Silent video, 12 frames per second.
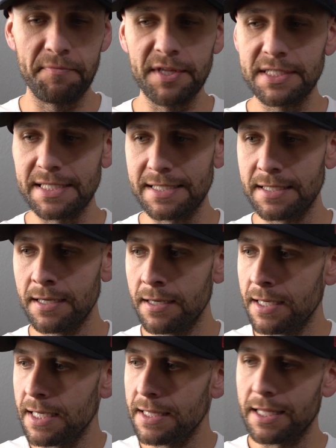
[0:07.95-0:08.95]
This is
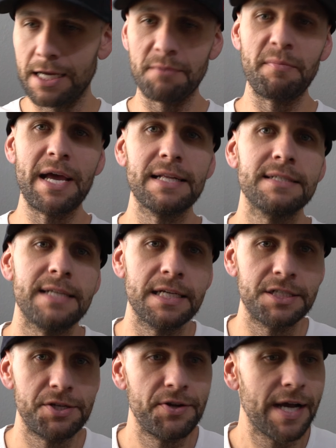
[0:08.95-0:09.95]
the command
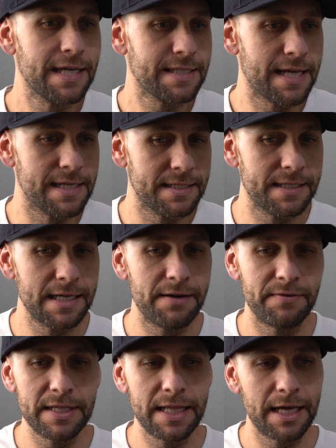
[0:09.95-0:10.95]
station. You guys can't see
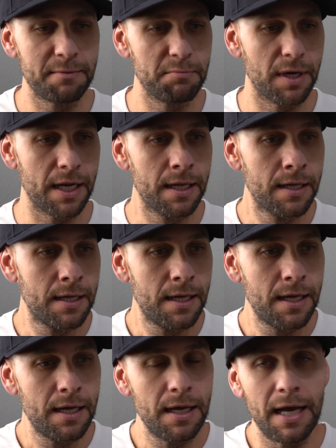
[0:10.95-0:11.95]
everything, but
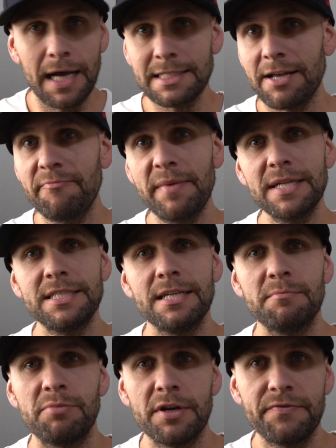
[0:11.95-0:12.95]
as I've mentioned
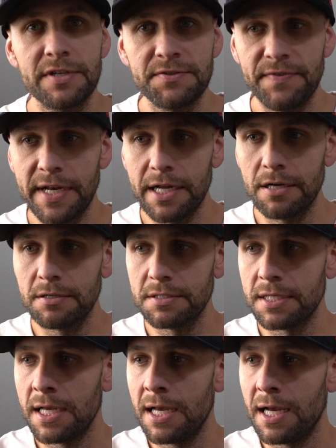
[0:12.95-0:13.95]
in previous
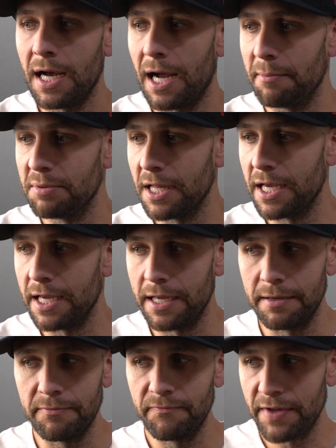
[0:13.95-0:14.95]
videos, I
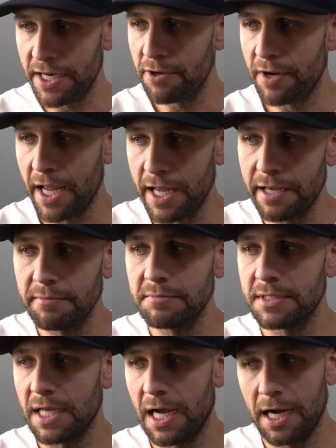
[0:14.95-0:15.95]
play video
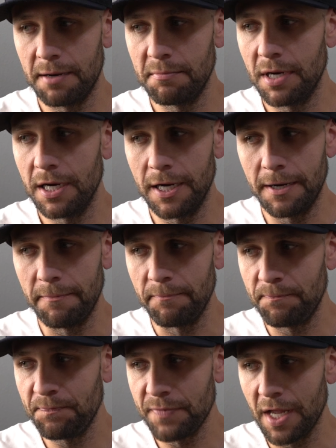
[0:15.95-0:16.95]
games. I'm
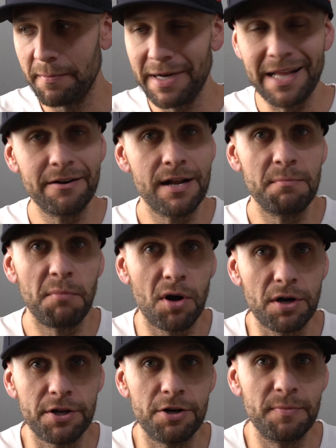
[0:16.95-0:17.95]
an internet
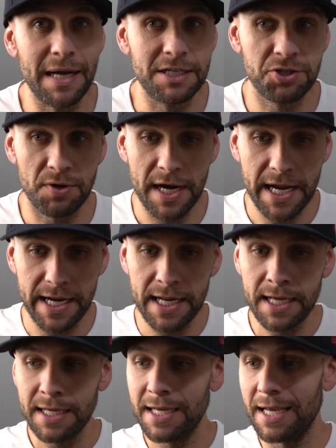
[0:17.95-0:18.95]
marketer by
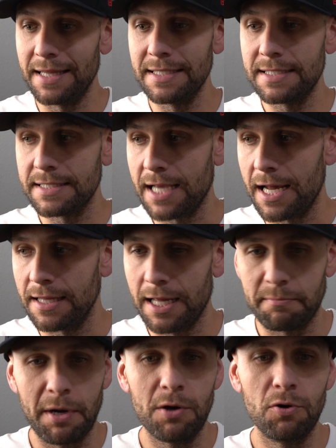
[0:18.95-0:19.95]
trade, and this is kind of
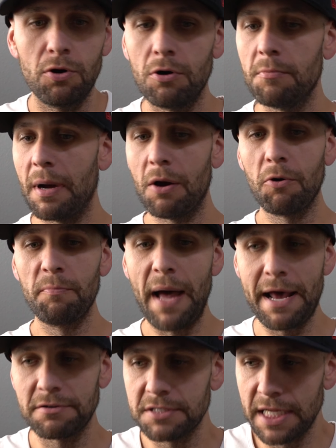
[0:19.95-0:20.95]
like my whole
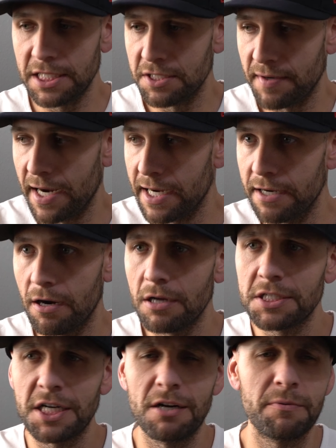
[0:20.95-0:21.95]
battle station right here.
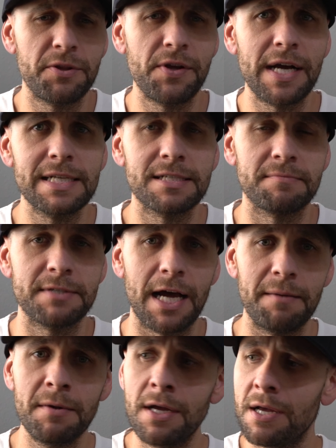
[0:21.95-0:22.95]
I'll share it with you guys
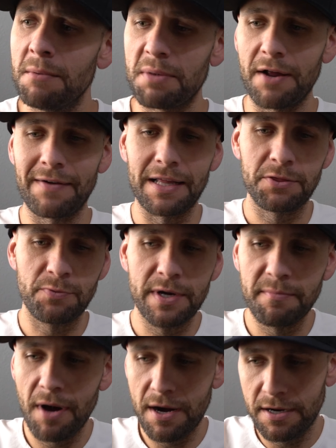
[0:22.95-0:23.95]
sometime, but I've got
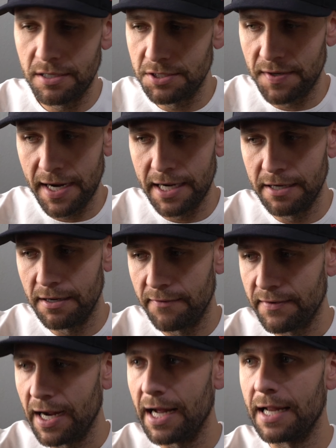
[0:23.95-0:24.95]
3 monitors right here.
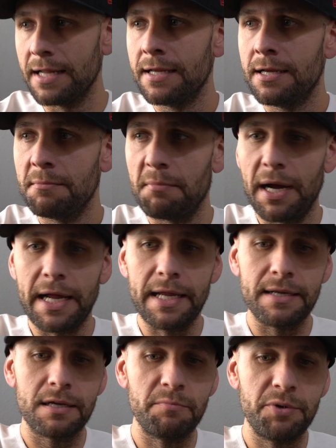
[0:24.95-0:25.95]
I've got
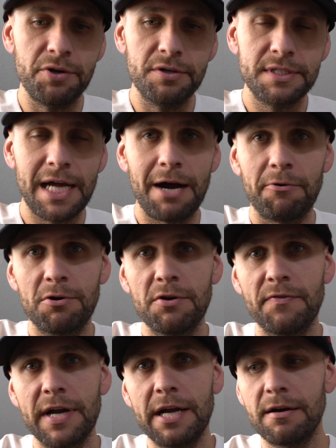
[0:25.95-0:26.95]
my computer tower
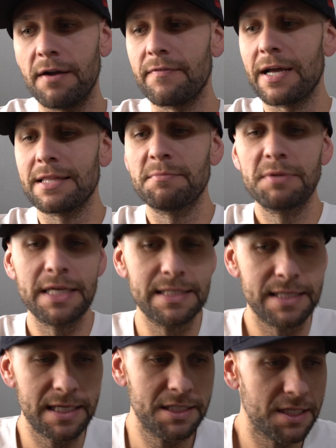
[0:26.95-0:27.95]
over here. I've got the
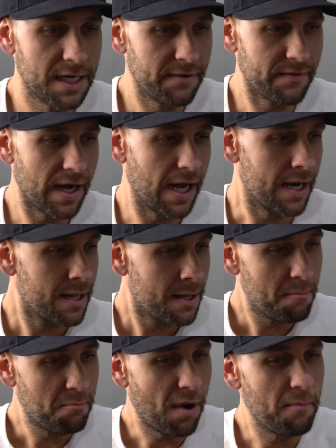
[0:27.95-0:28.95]
PlayStation. I've got
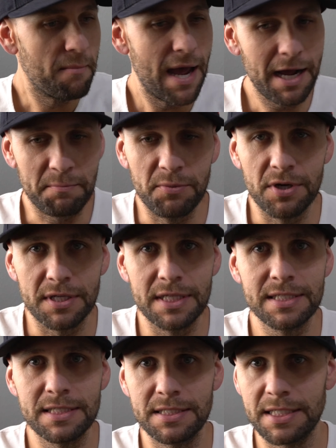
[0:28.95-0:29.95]
my MacBook.
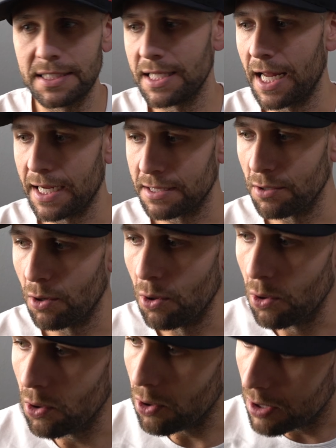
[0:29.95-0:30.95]
This is just like
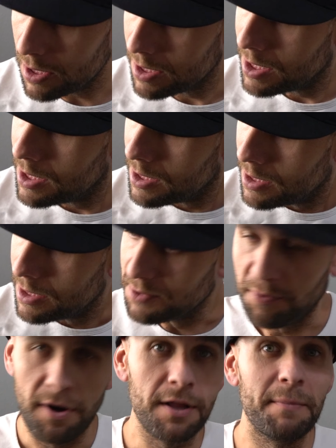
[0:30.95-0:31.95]

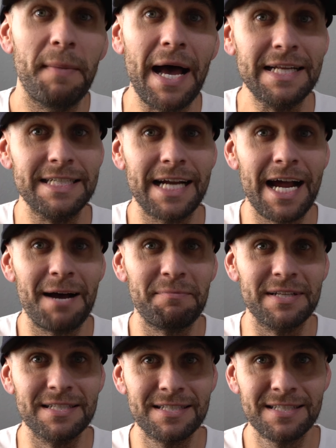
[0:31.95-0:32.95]
it's where all the magic
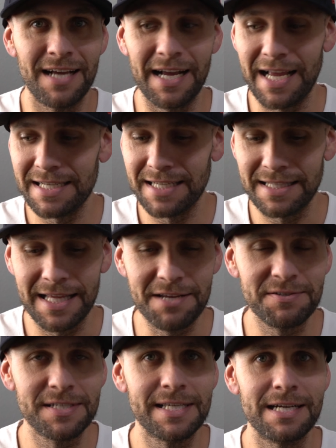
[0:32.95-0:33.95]
happens. I guess like they
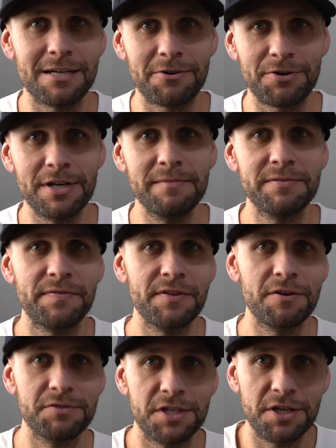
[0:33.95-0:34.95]
used to say on cribs for
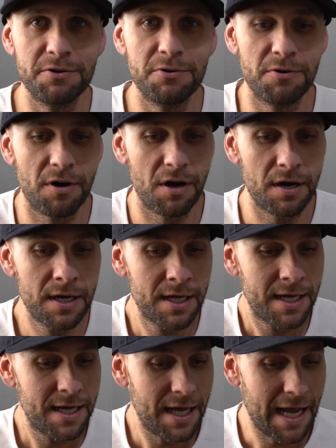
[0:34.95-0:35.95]
those of you who are
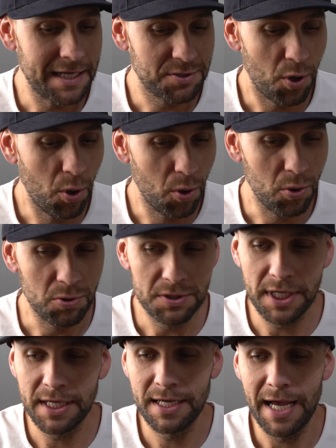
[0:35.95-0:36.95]
as
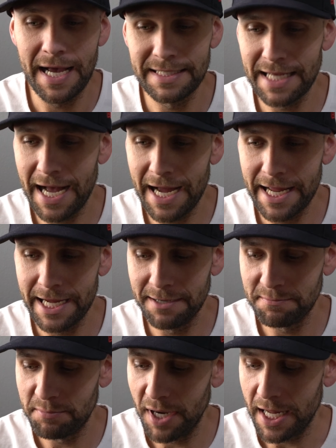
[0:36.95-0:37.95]
old as I
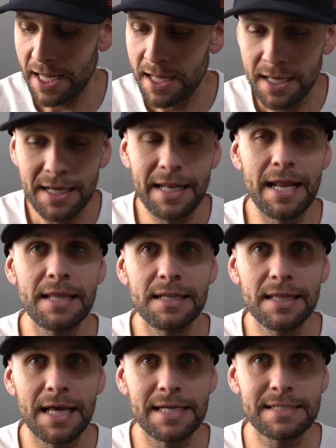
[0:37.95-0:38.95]
am. But
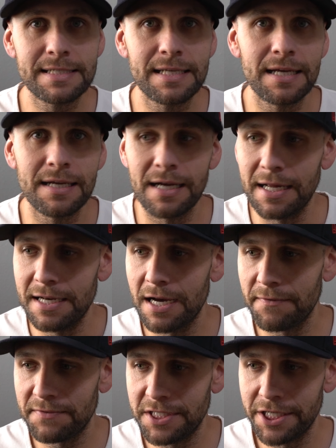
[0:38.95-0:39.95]
nonetheless,
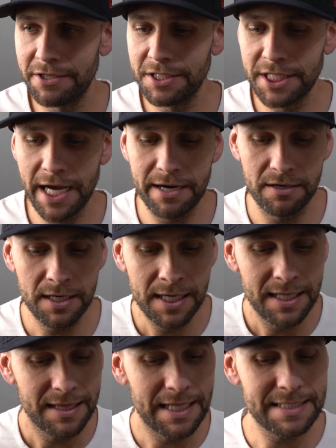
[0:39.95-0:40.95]
enough chitter chatter.
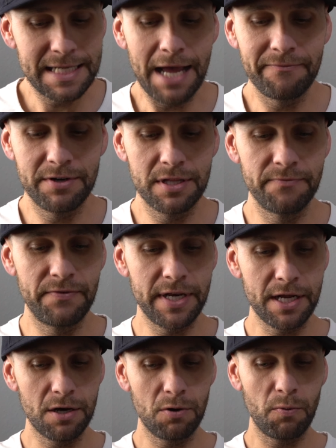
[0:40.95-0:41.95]
Let's dive into the
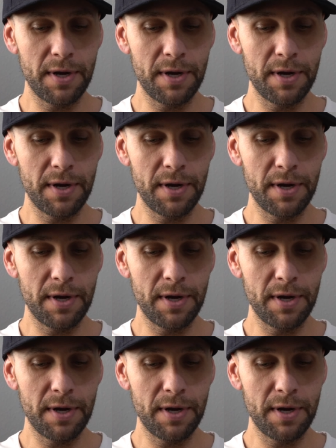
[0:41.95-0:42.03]
video.